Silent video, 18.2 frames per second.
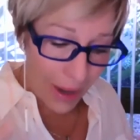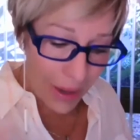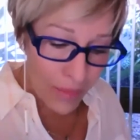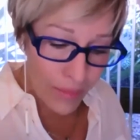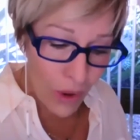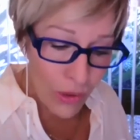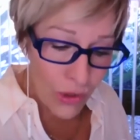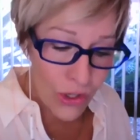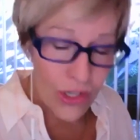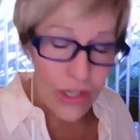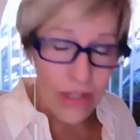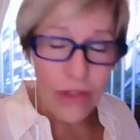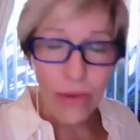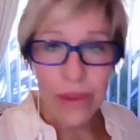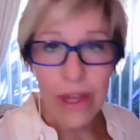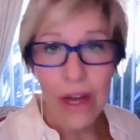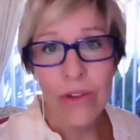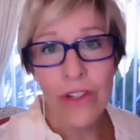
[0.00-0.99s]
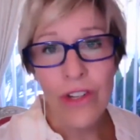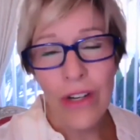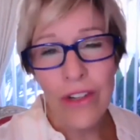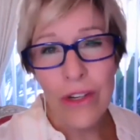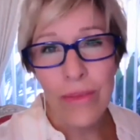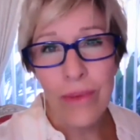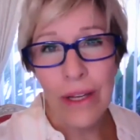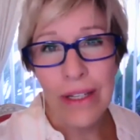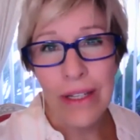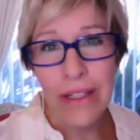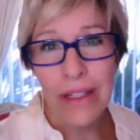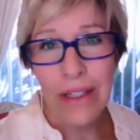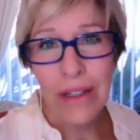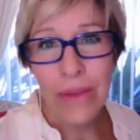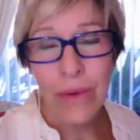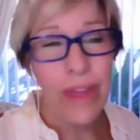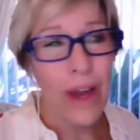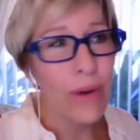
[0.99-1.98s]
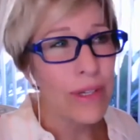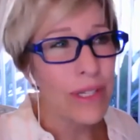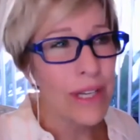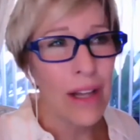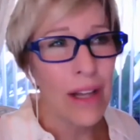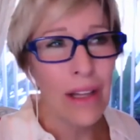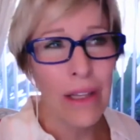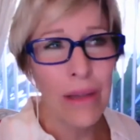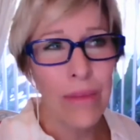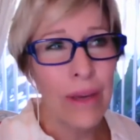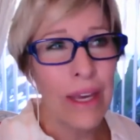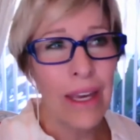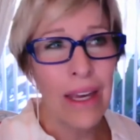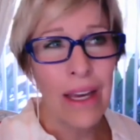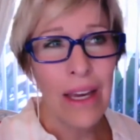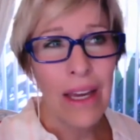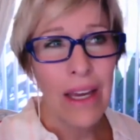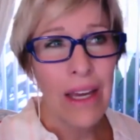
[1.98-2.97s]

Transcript: emotions without judgment, without telling me,